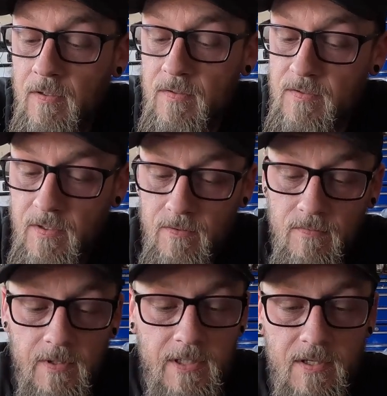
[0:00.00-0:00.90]
So
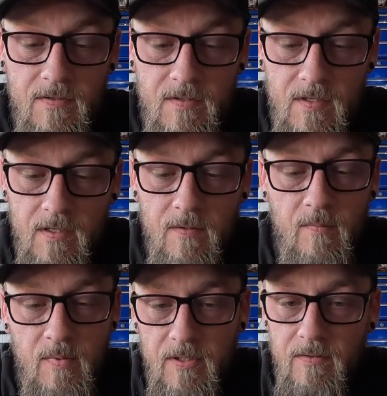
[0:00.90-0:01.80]
it does suck,
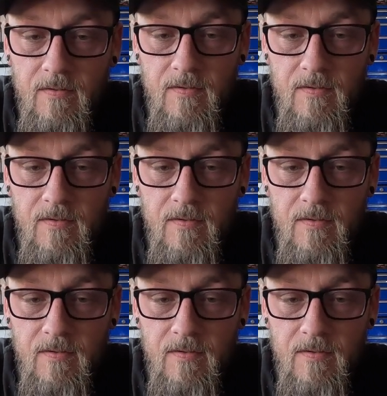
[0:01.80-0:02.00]
but